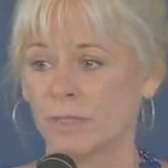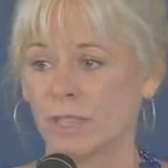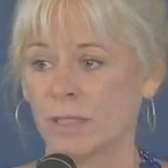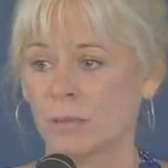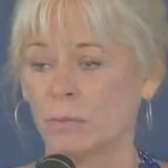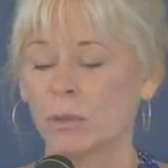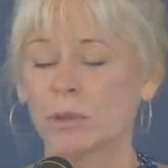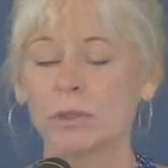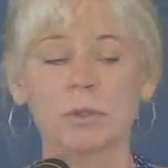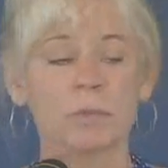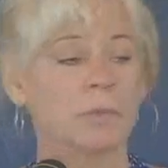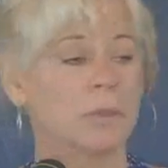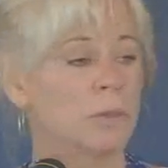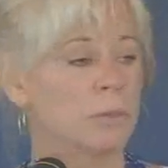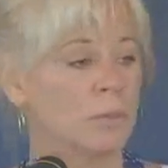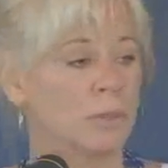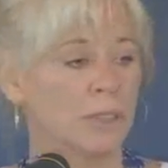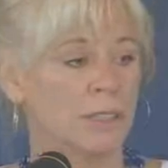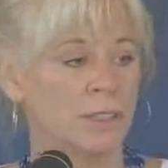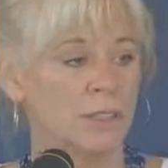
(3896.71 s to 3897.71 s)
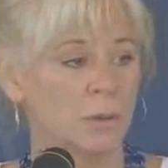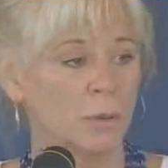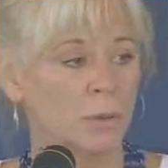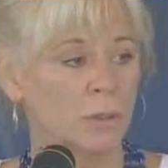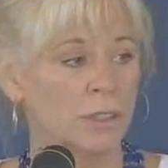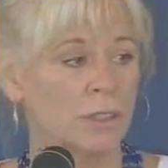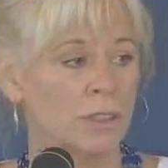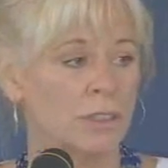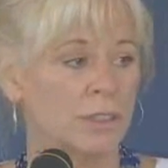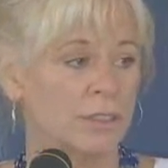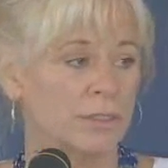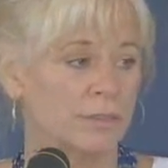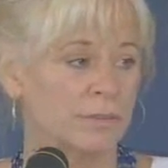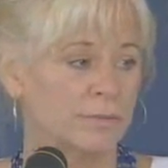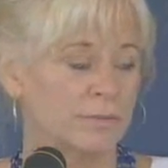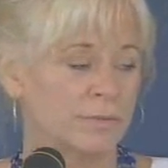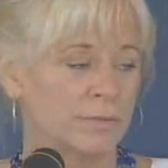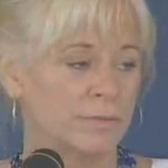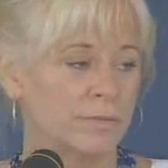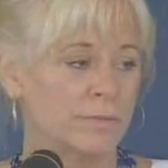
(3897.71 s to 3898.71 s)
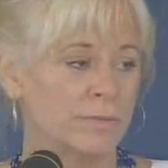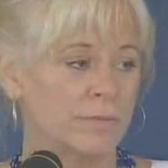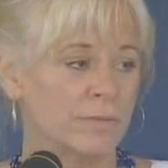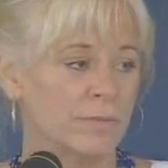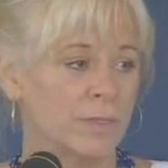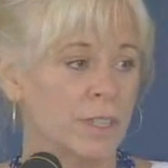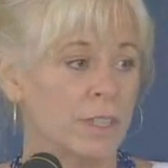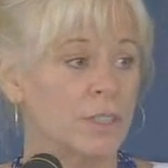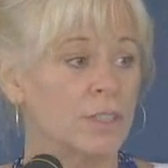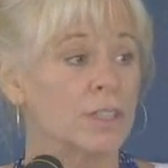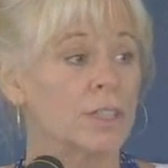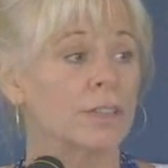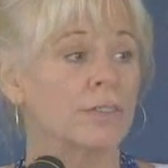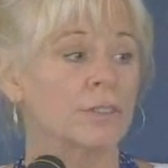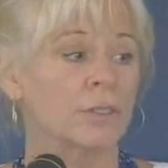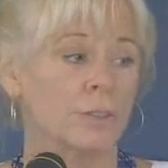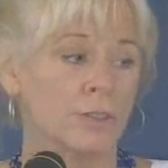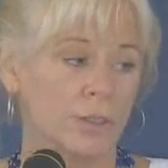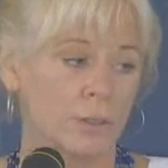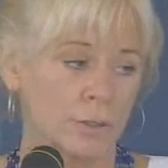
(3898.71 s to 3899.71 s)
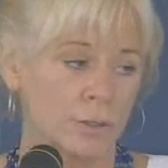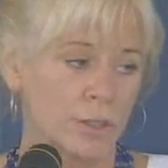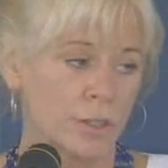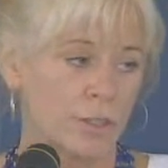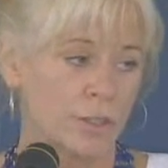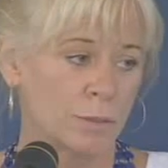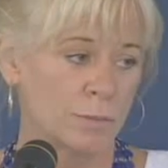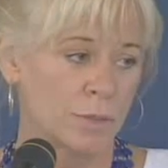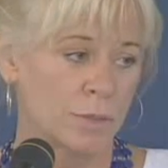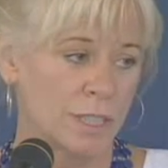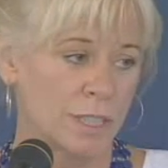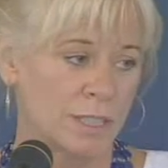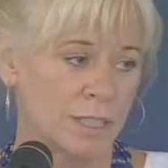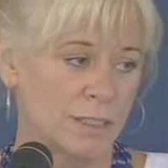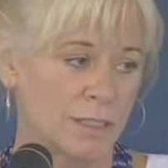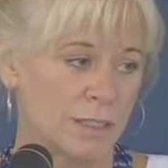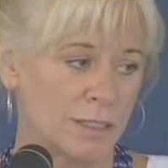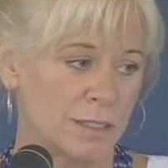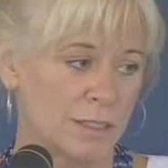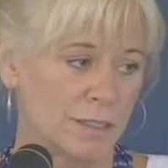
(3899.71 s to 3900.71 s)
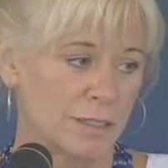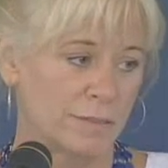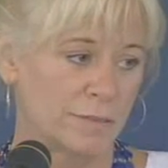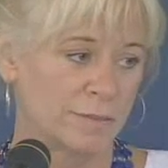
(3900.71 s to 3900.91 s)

and most people in the world suffer those circumstances.